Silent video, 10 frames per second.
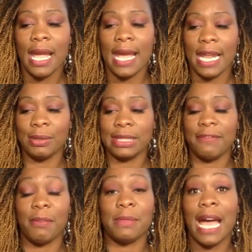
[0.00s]
And I would
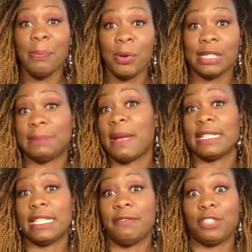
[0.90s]
say, from that
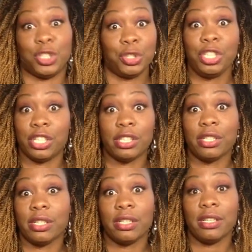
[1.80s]
perspective, sure,
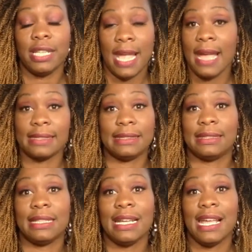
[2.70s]

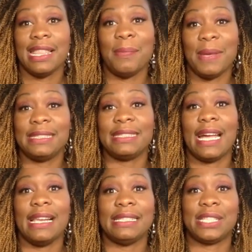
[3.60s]
yes, the business
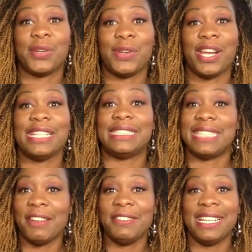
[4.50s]
analyst career is
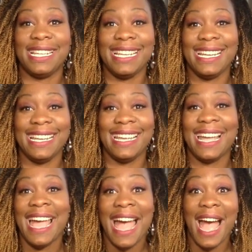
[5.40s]

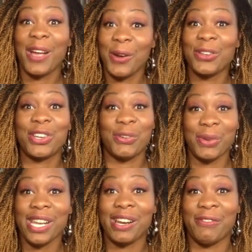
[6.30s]
definitely a good
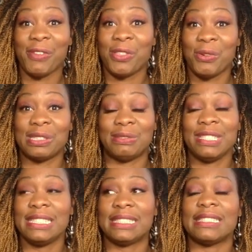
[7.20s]
career for those
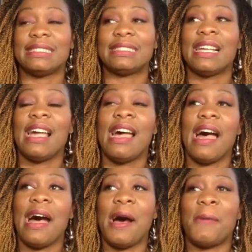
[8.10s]
reasons.
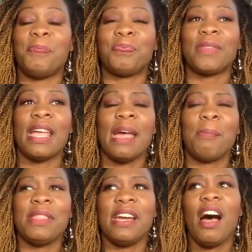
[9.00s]
Um,
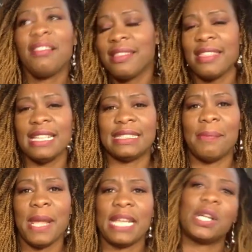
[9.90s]
but there are other things
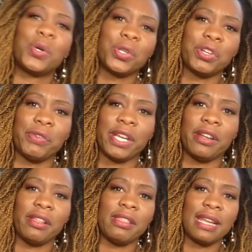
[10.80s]
that make it a good
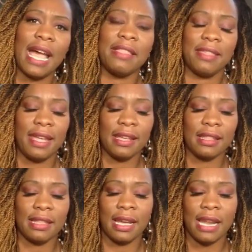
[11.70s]
career that I
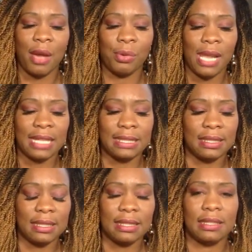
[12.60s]
think that I would like
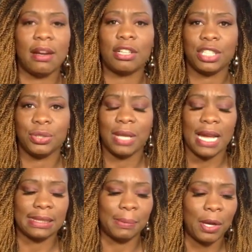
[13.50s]
to talk to you
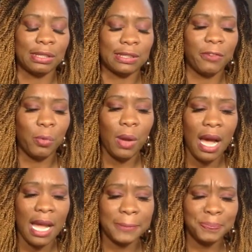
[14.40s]
guys about. So for
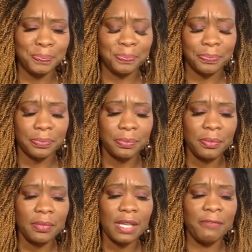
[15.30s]
one,
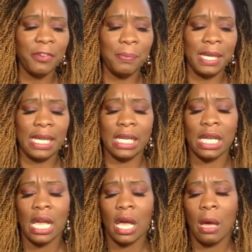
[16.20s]
for
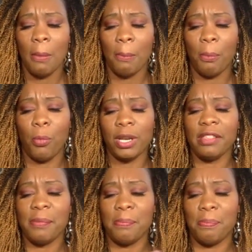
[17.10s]
me, one
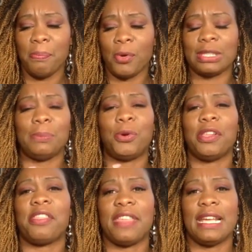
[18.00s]
of the most
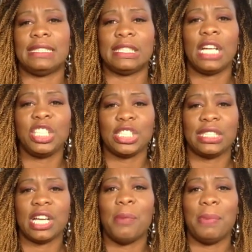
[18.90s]
important things is not
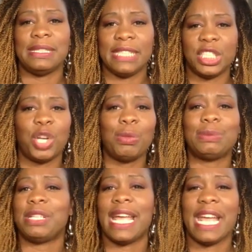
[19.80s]
just the compensation, how
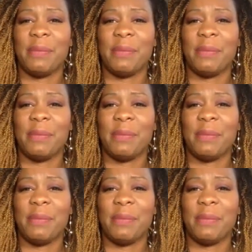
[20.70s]
much money I